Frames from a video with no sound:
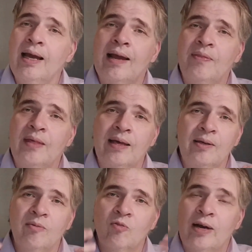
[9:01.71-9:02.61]
and then
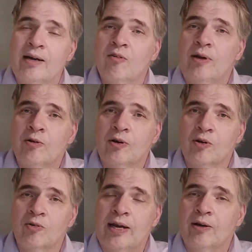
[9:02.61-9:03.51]
you can
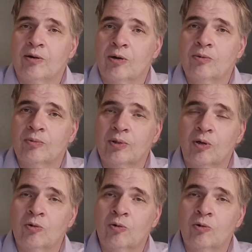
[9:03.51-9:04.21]
create your own